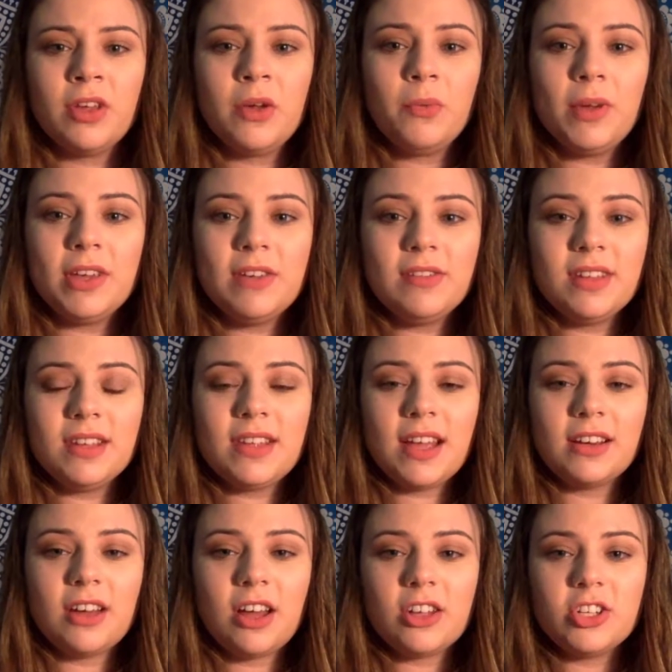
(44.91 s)
When using
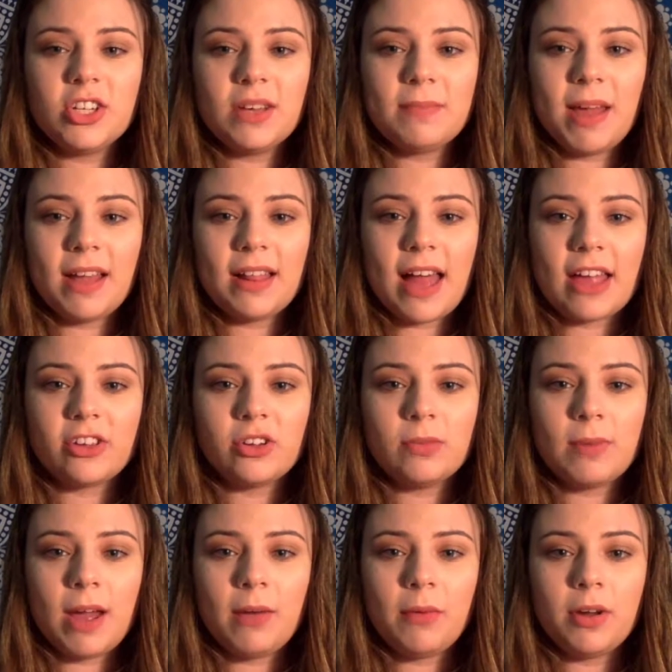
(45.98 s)
technology in my classroom,
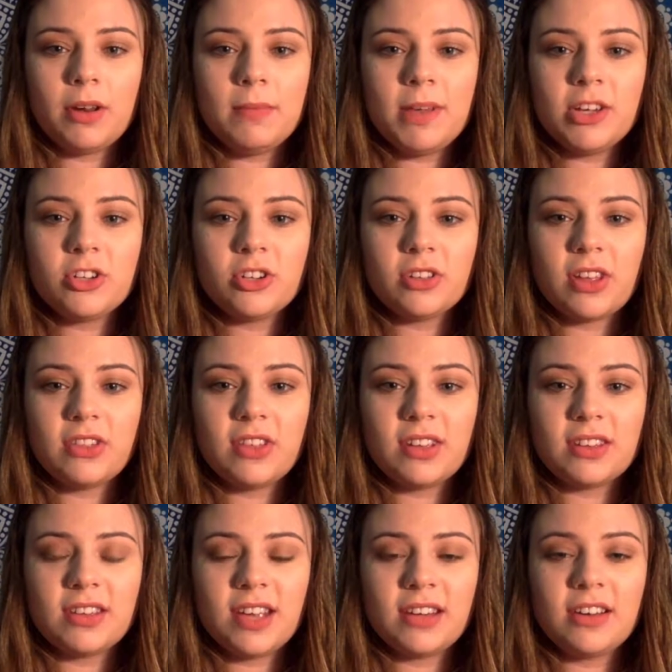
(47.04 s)
I want to make sure that the
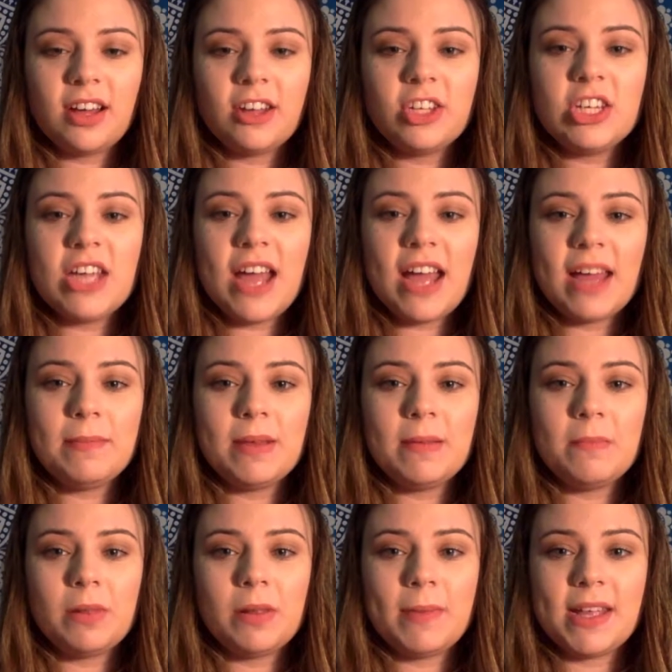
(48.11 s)
technology I am
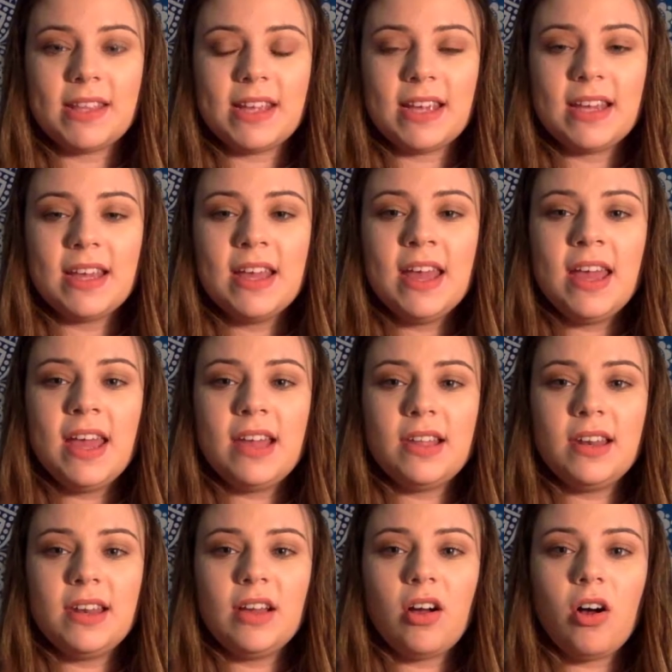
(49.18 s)
implementing is
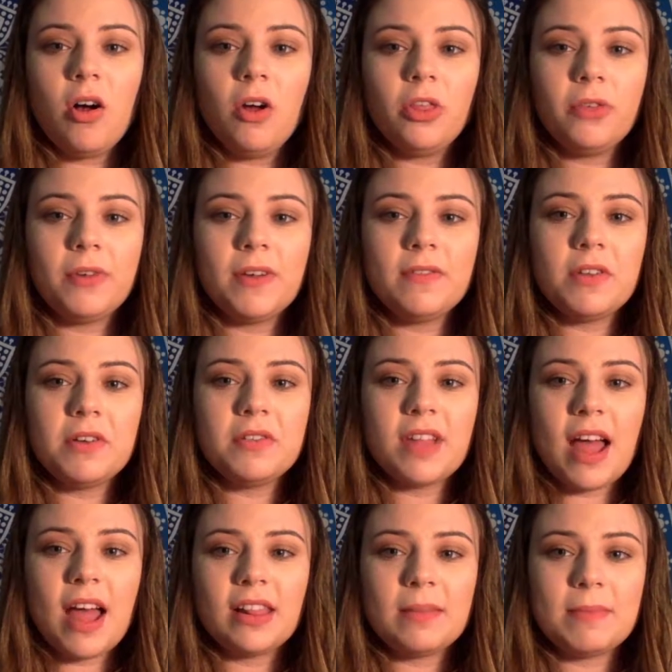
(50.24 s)
hitting all three of those
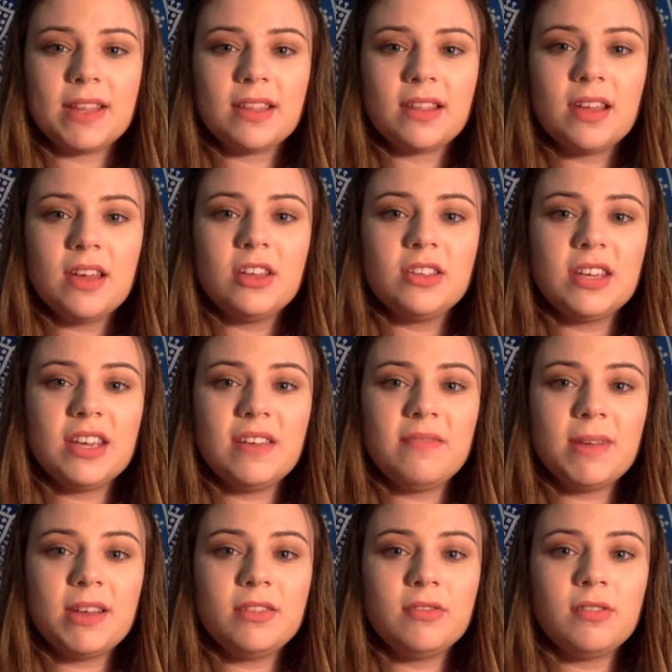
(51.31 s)
elements to give
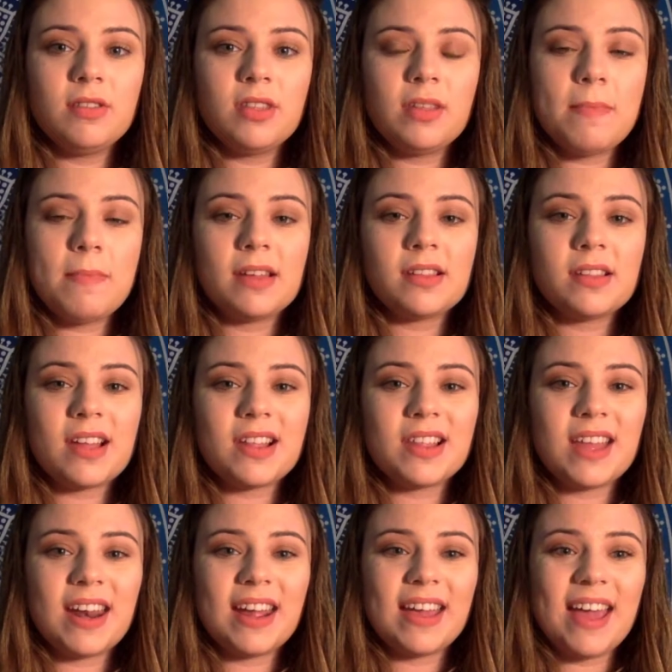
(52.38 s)
my students the best lesson
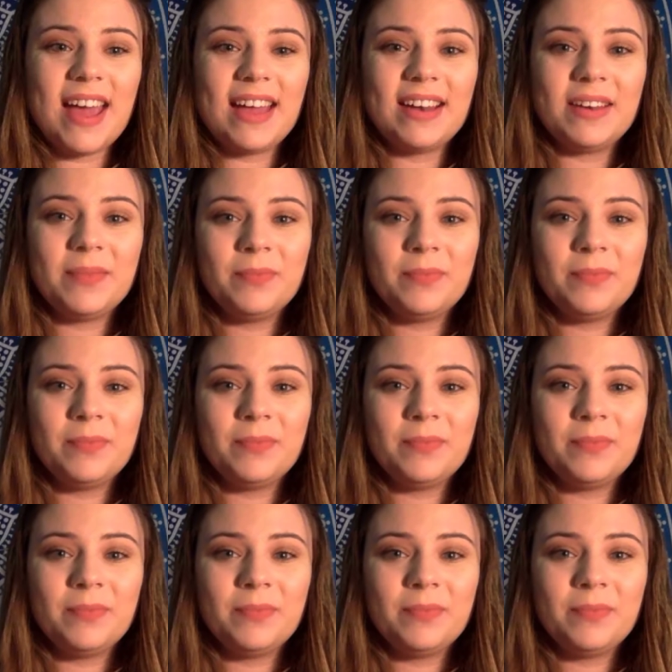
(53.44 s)
that I can.